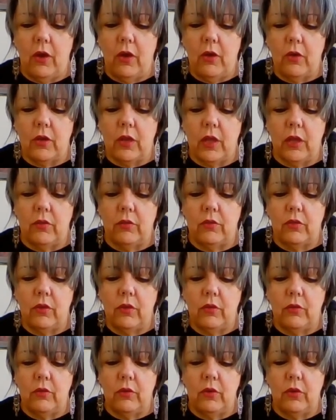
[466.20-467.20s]
Okay,
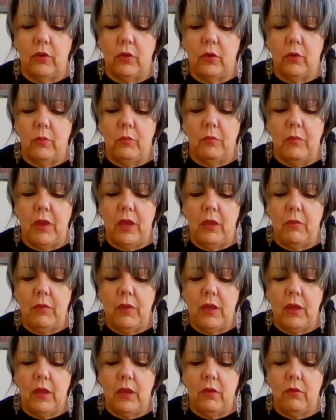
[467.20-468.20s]
so, you know,
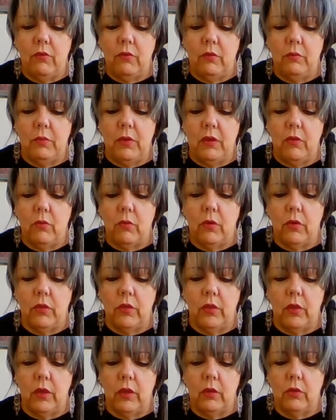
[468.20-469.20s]
maybe it would be
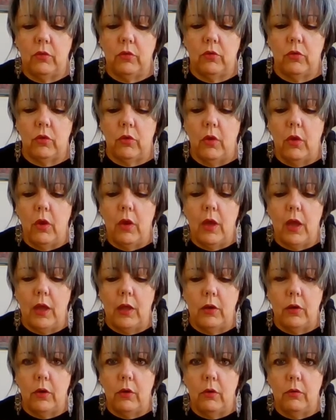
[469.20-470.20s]
worth it to,
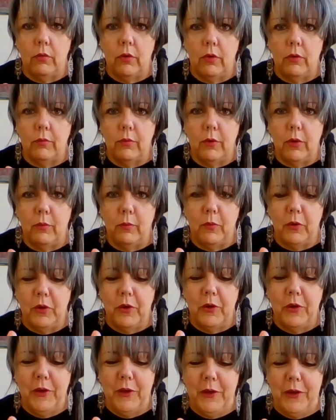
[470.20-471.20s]
no.
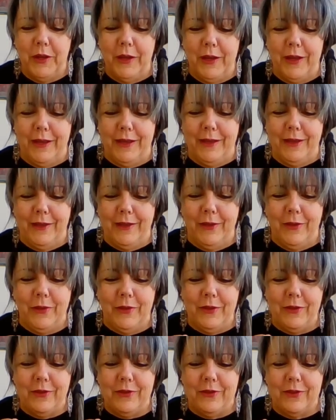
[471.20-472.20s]

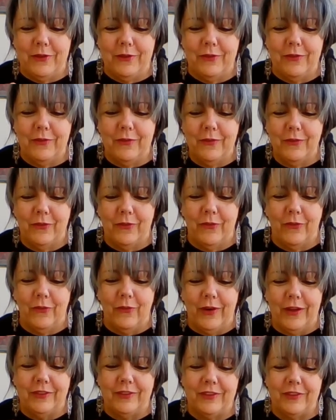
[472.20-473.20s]
Just
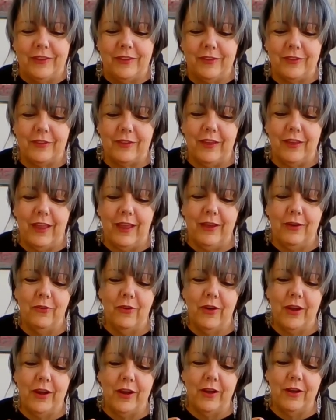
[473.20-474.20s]
watch it slide
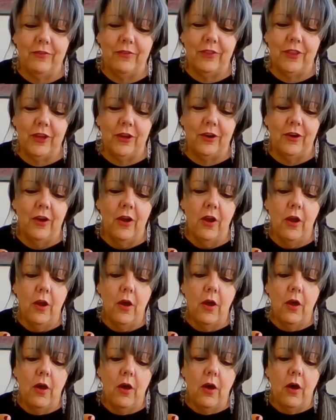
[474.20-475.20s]
right off there.
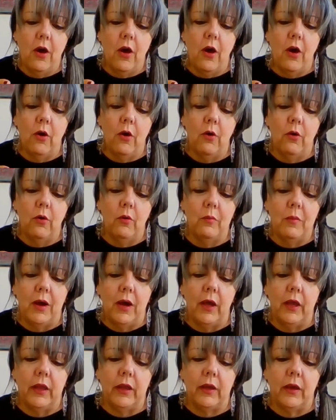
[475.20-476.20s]
Oh
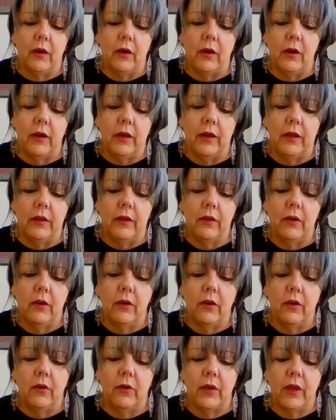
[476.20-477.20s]
my god.
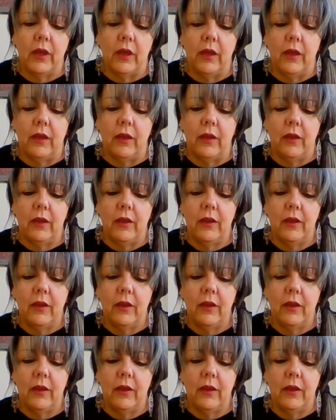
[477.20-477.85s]
Okay.